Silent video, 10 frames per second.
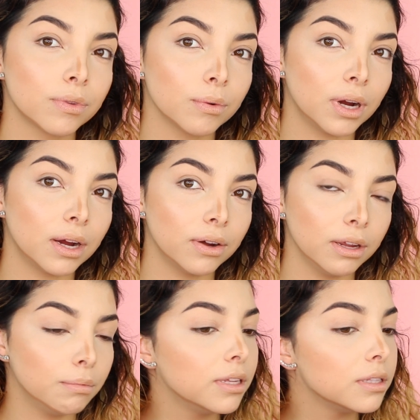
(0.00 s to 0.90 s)
Wow,
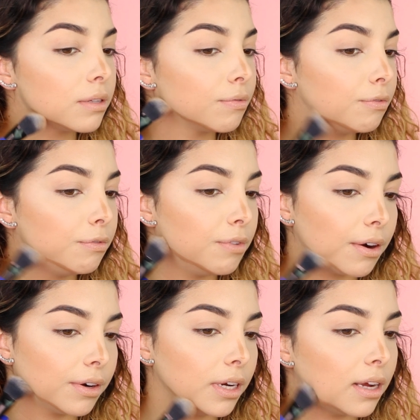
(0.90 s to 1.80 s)
it blends
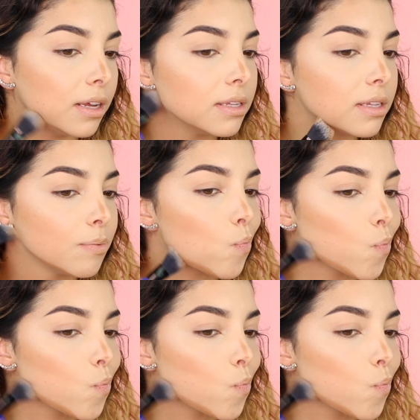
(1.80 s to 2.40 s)
very nice.